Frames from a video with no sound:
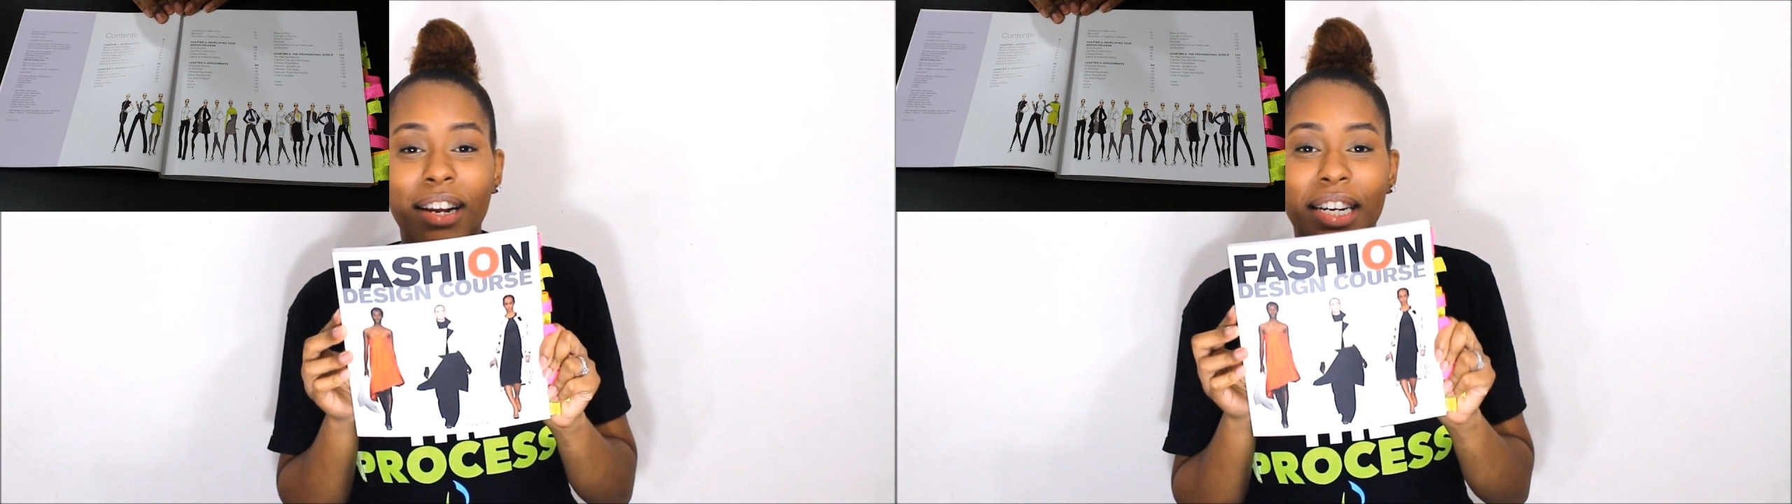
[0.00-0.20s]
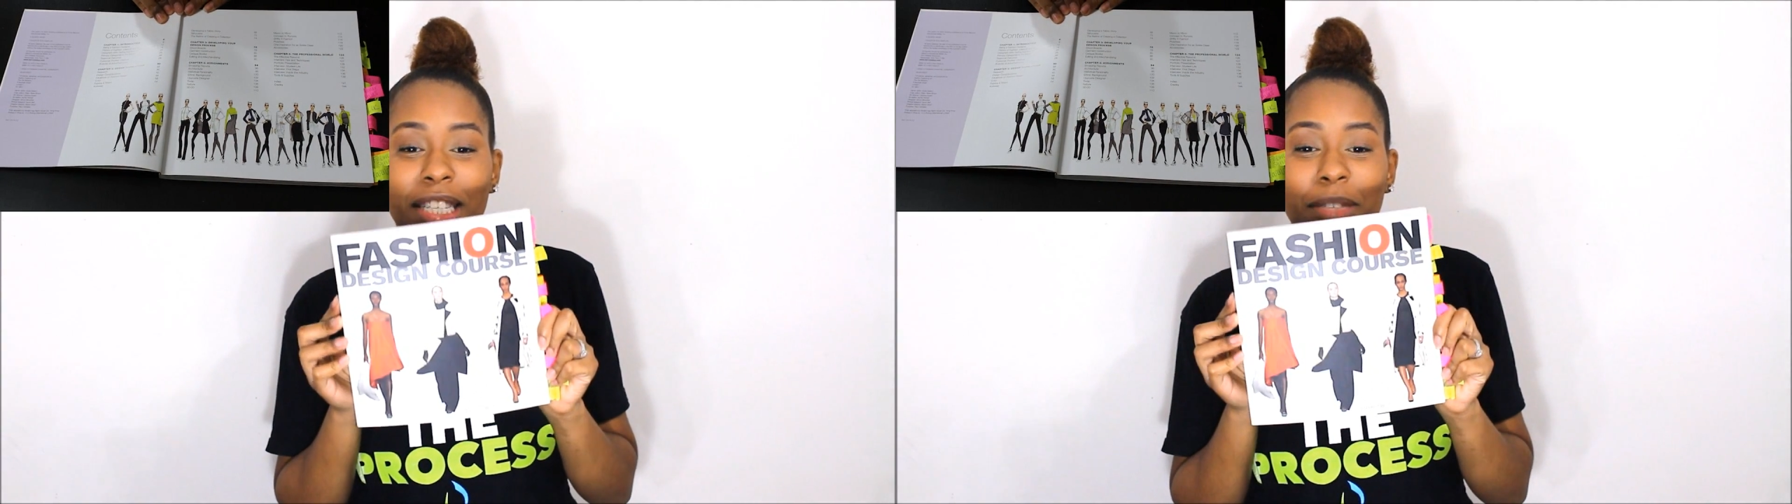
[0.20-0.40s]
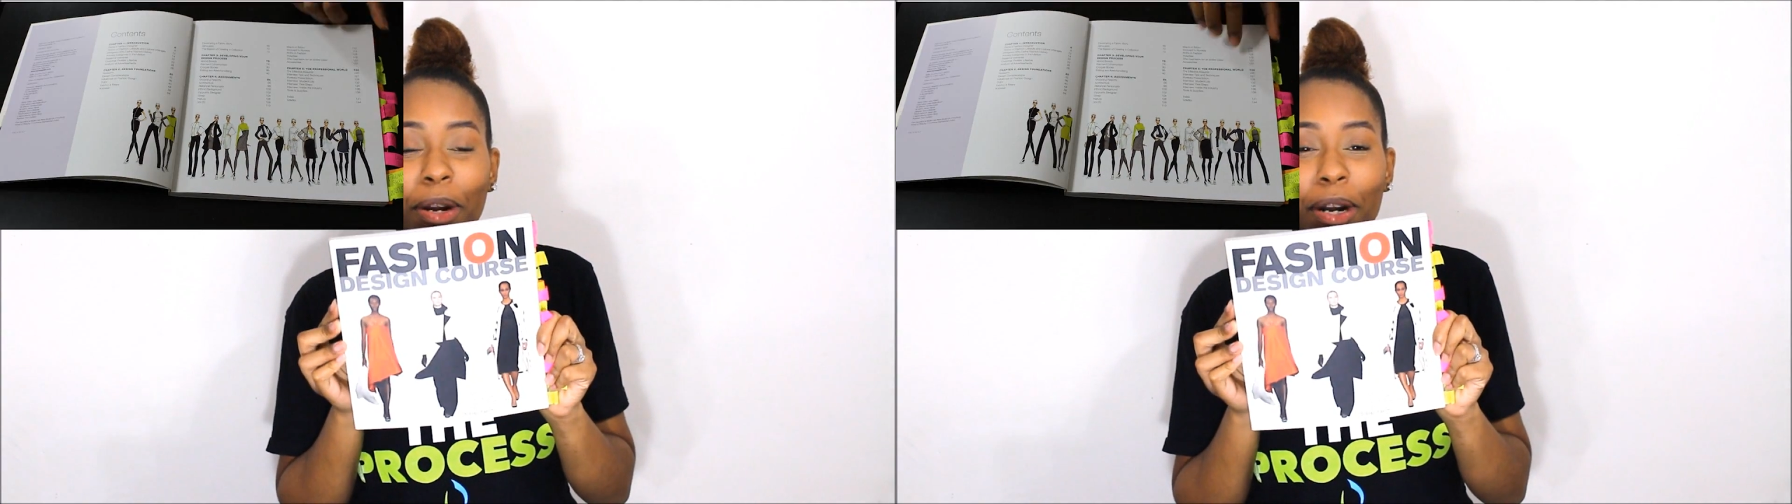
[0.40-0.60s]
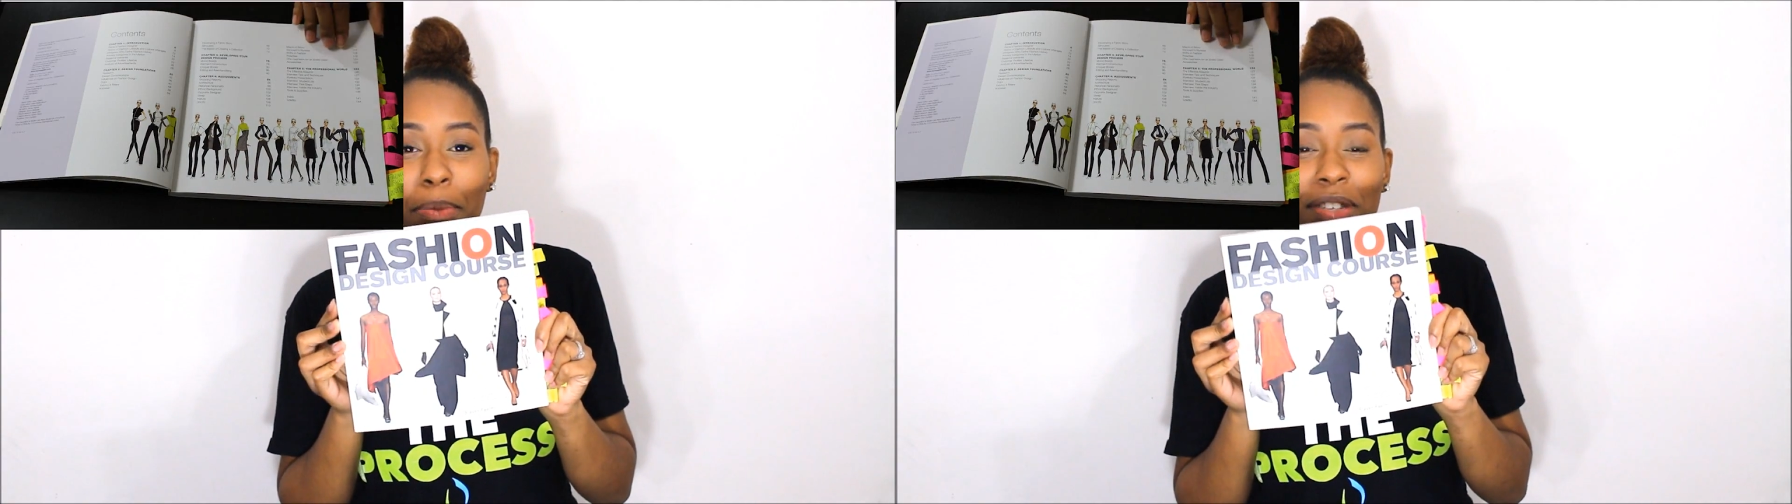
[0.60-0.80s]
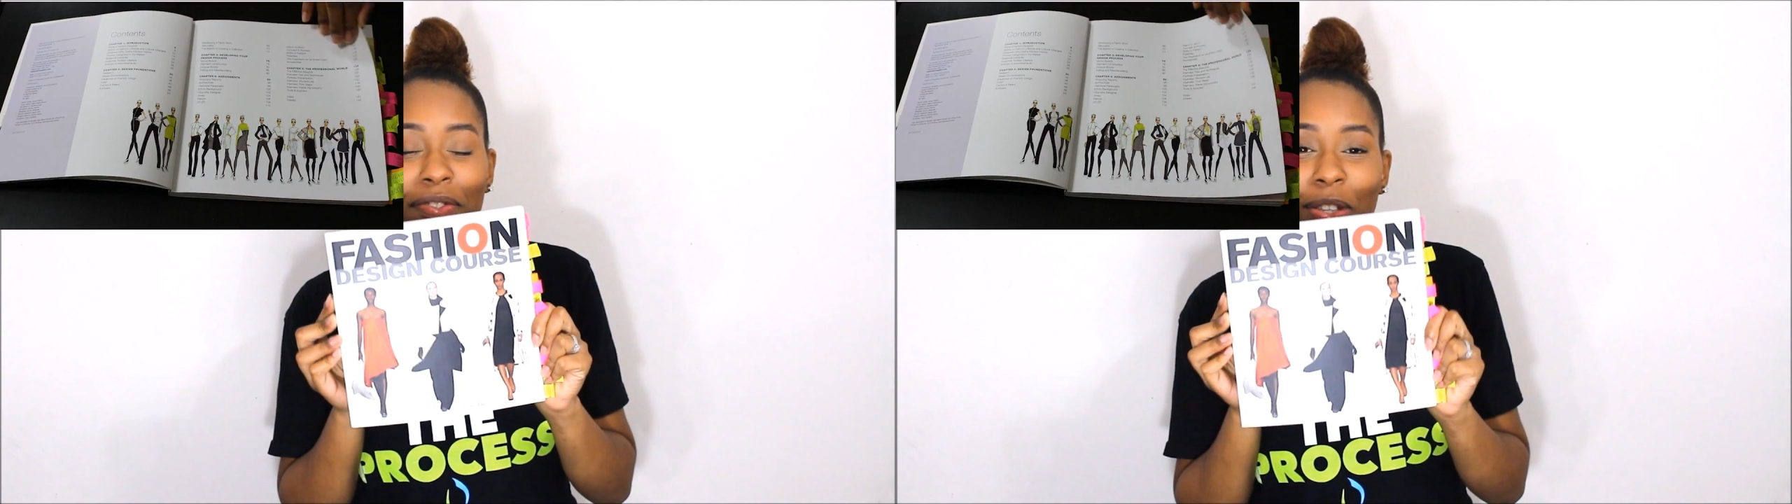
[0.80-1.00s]
is pretty
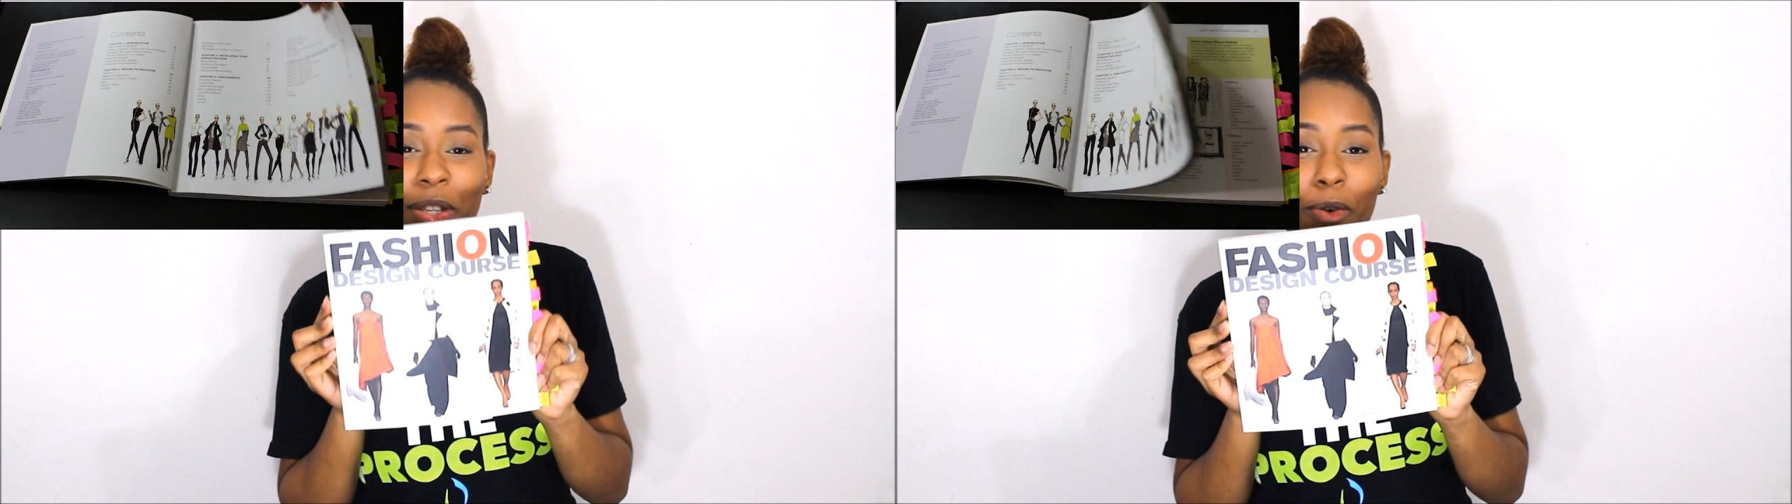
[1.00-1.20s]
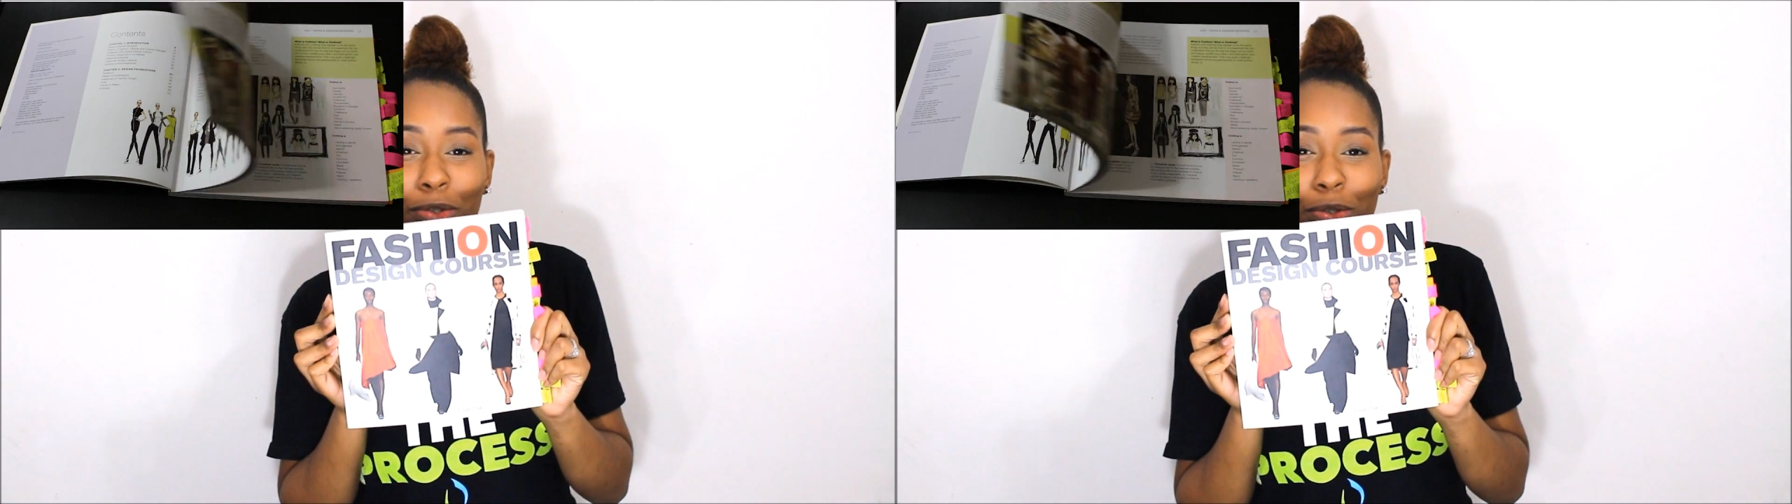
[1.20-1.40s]
much for those